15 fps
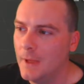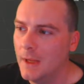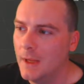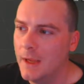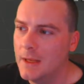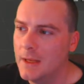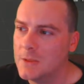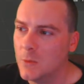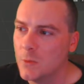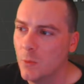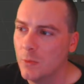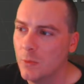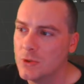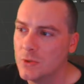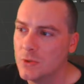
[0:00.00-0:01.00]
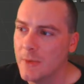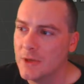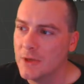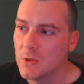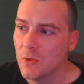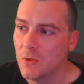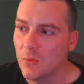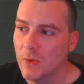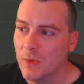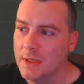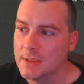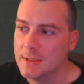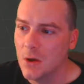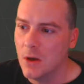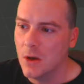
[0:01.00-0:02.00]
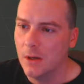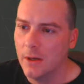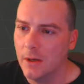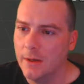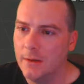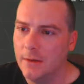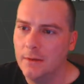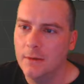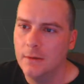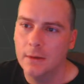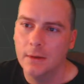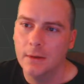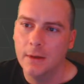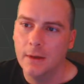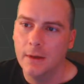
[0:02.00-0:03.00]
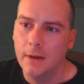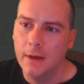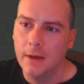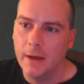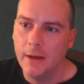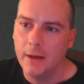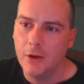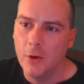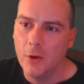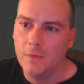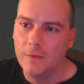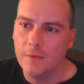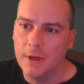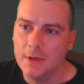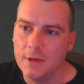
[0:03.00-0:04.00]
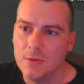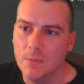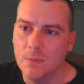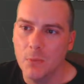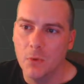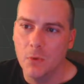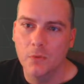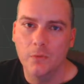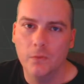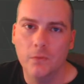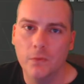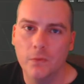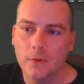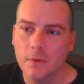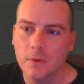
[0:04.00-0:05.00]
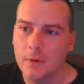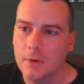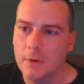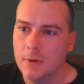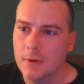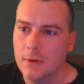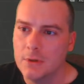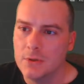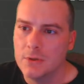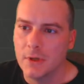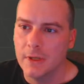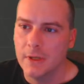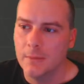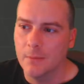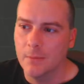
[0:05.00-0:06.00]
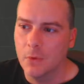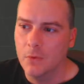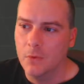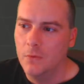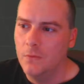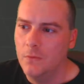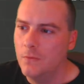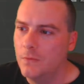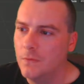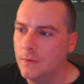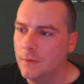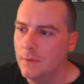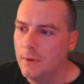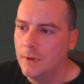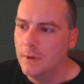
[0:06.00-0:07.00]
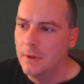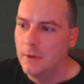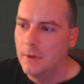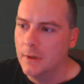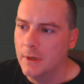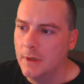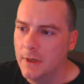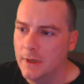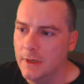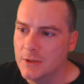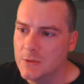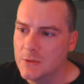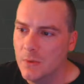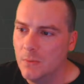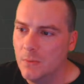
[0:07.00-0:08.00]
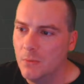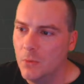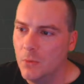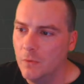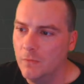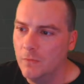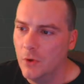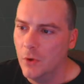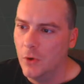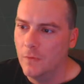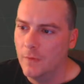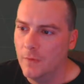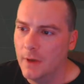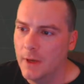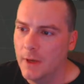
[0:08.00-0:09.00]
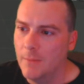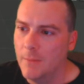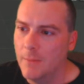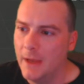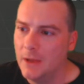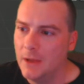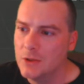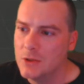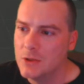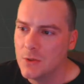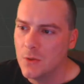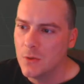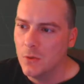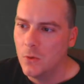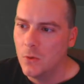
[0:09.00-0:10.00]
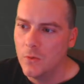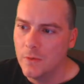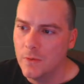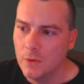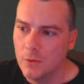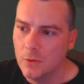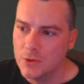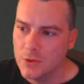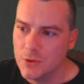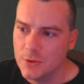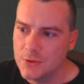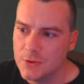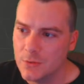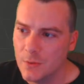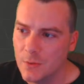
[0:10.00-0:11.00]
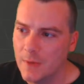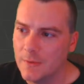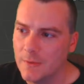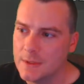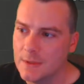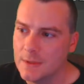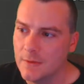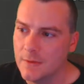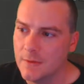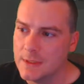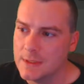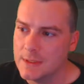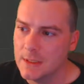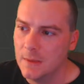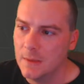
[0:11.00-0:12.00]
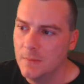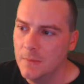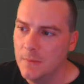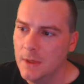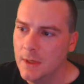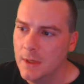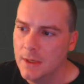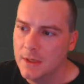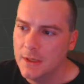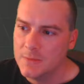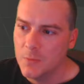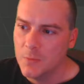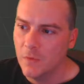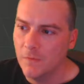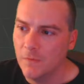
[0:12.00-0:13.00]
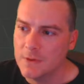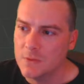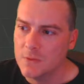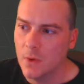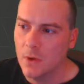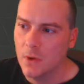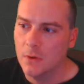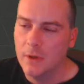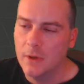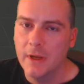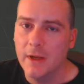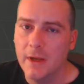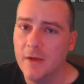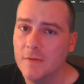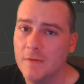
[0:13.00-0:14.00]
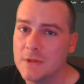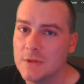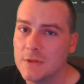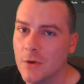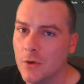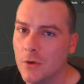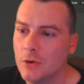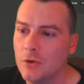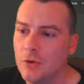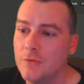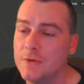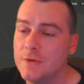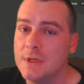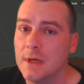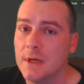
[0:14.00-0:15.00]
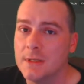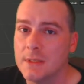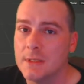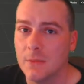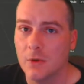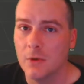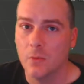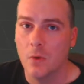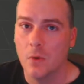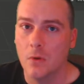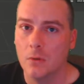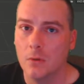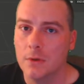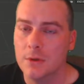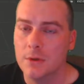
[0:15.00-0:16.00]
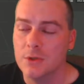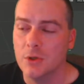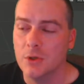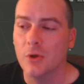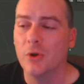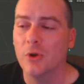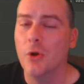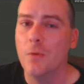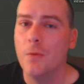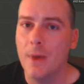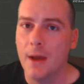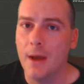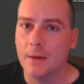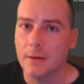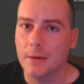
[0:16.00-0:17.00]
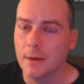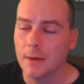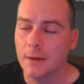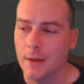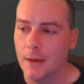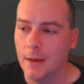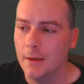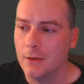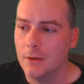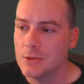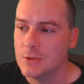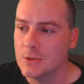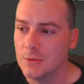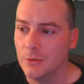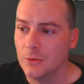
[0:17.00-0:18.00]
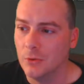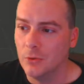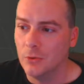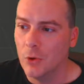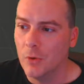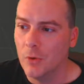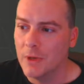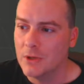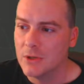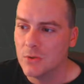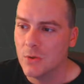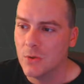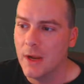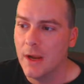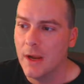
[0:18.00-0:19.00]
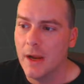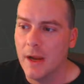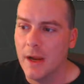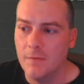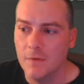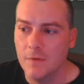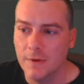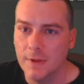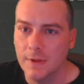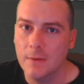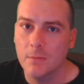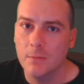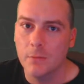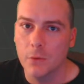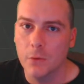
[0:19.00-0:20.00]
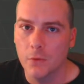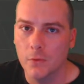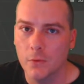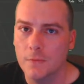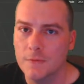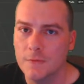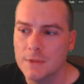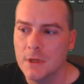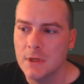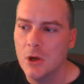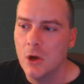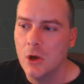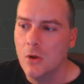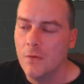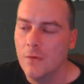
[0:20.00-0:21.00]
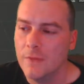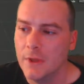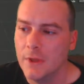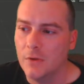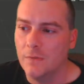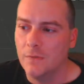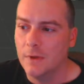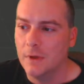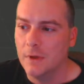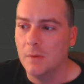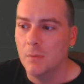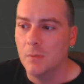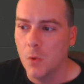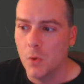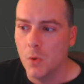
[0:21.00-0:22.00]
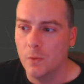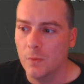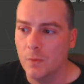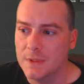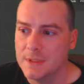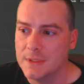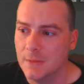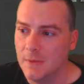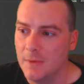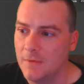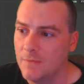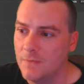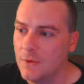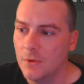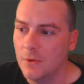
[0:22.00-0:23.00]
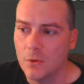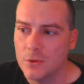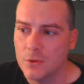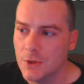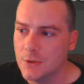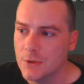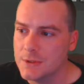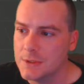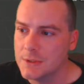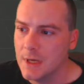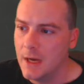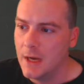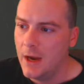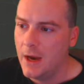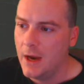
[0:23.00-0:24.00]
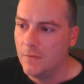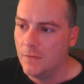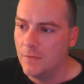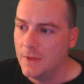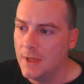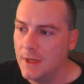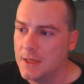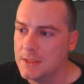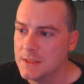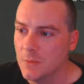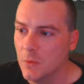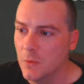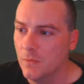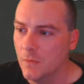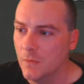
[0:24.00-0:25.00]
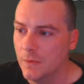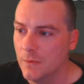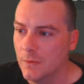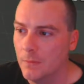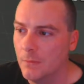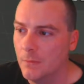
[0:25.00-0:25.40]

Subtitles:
And so what we're going to do is make sure the rig is highlighted, and go over here to move. So click move, and you just want to move it over, and making sure all the little dots around the sim is moving as well. If it's not, you've done something wrong. So you got to go back, okay? Because you got to make sure everything moves that you've imported with the sim, even the little dots. Everything has to move with them.